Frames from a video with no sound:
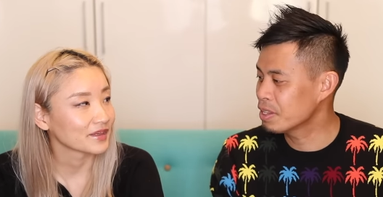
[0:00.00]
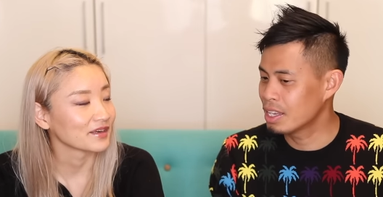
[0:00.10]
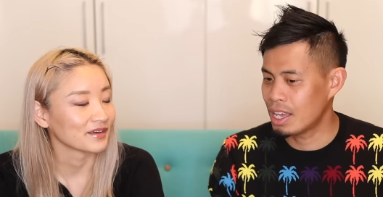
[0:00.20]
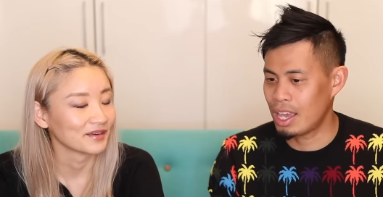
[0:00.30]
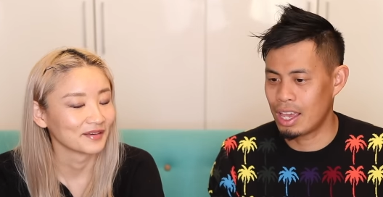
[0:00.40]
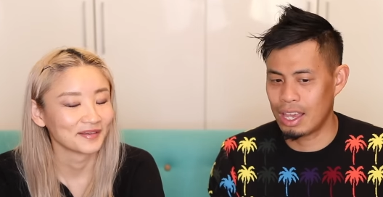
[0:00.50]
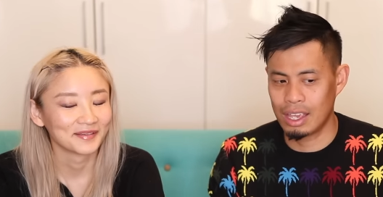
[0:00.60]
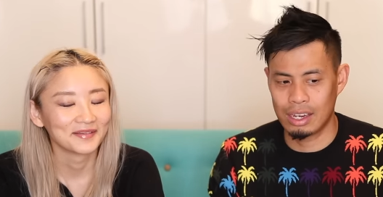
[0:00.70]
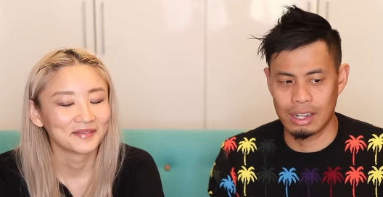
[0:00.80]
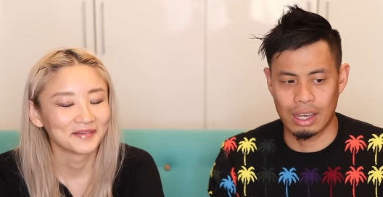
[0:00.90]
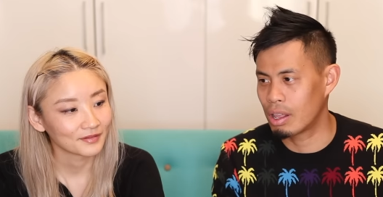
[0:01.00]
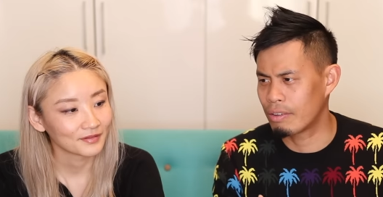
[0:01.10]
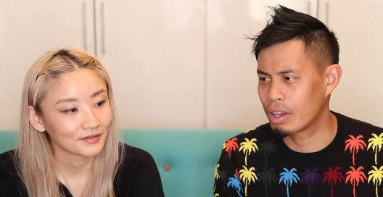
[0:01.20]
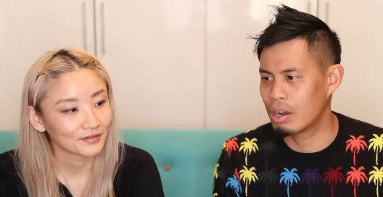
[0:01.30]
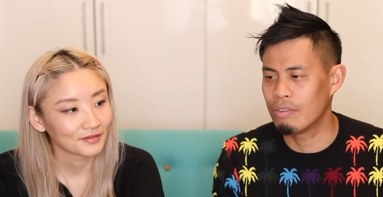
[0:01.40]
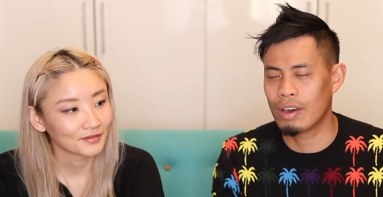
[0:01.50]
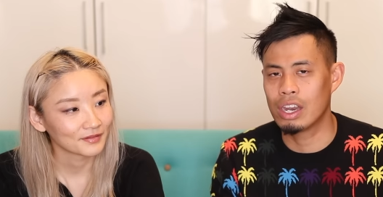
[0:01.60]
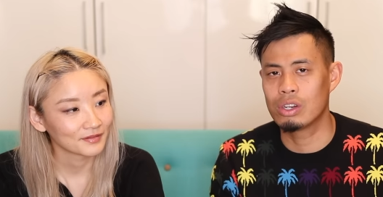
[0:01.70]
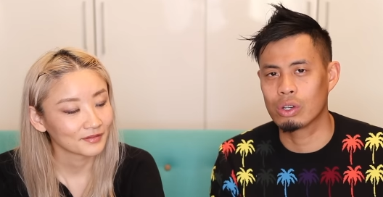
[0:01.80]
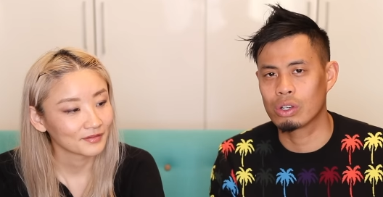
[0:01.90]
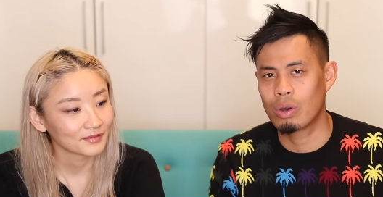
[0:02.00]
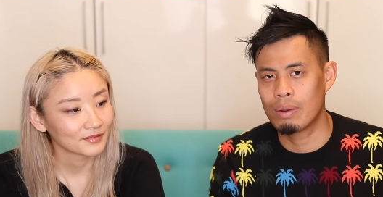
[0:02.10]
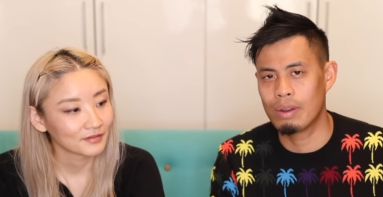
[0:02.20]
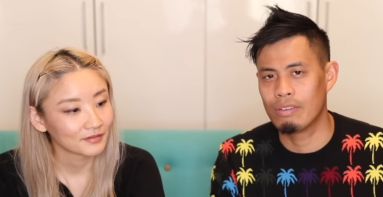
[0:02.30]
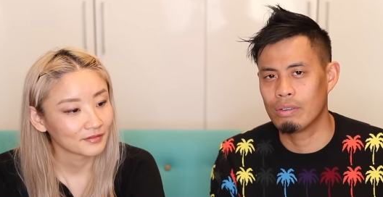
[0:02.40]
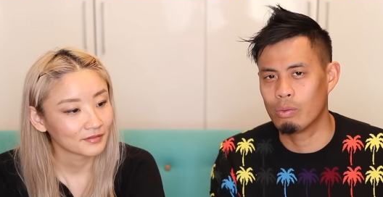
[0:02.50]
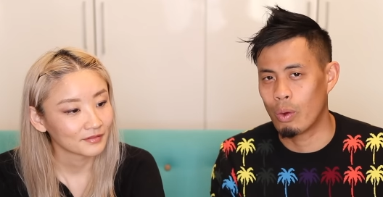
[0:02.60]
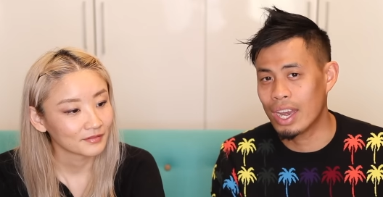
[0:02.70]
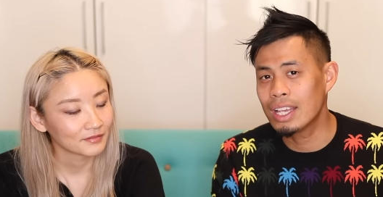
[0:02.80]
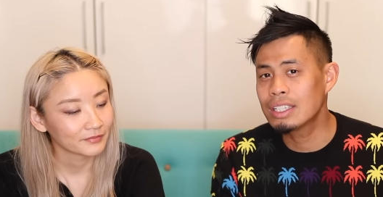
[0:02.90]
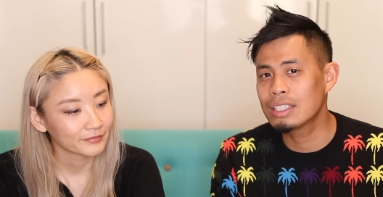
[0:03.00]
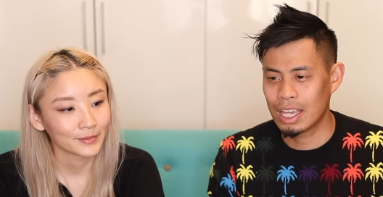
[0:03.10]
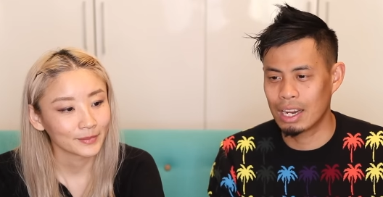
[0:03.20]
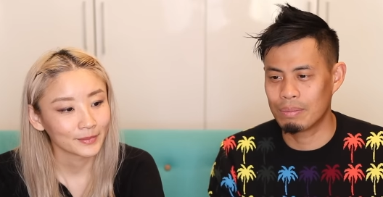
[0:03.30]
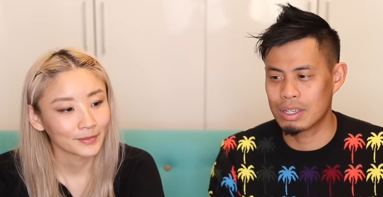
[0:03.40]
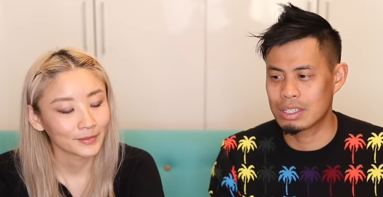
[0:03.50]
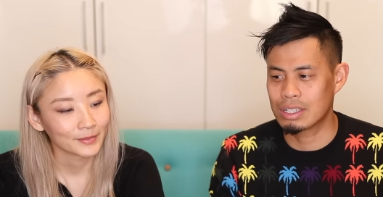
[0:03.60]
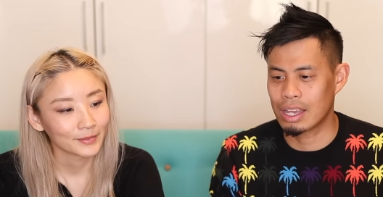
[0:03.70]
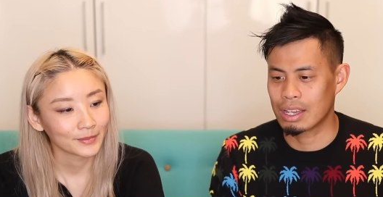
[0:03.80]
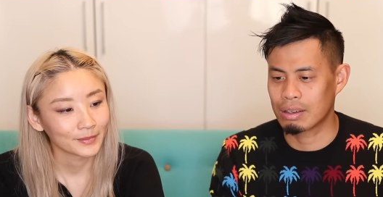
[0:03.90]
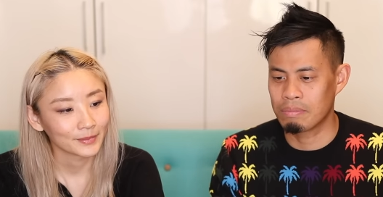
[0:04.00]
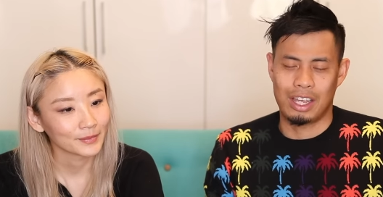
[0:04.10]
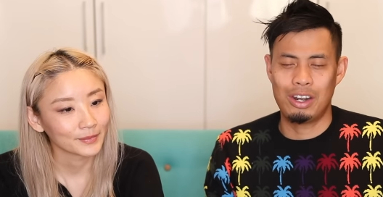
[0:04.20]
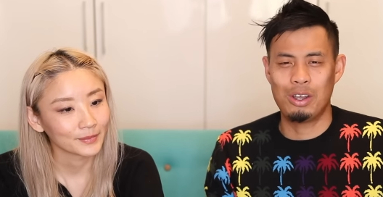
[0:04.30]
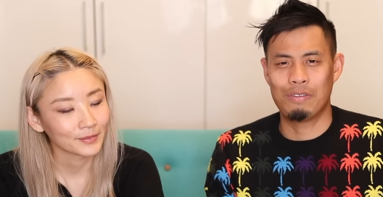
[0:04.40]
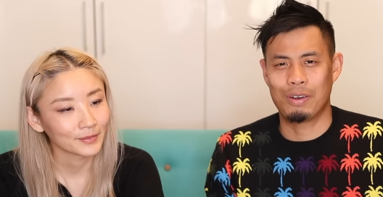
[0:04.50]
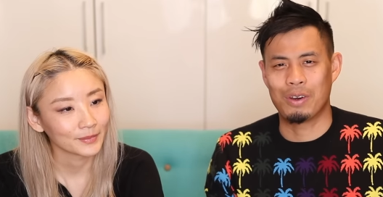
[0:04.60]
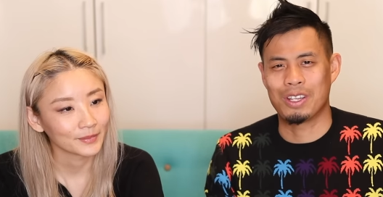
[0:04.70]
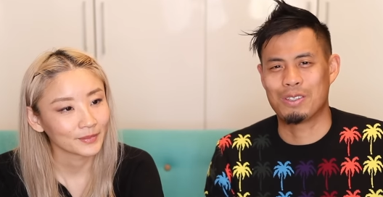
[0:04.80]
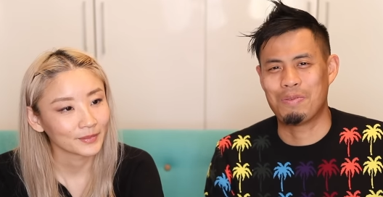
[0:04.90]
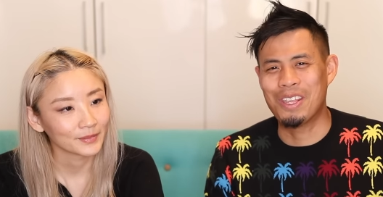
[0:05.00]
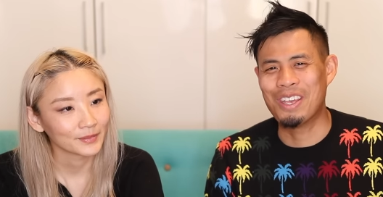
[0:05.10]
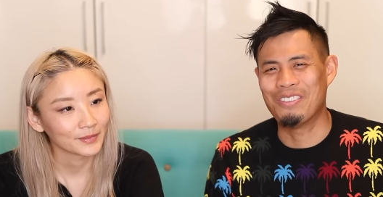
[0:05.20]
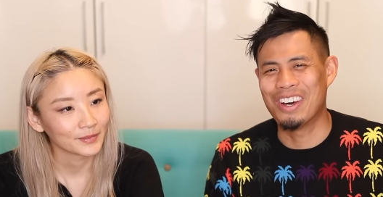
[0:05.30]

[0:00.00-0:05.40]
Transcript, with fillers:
Speaker 1: sure. and I've got invited to quite a bit of weddings, and I'm just like, I don't know if I want to spend that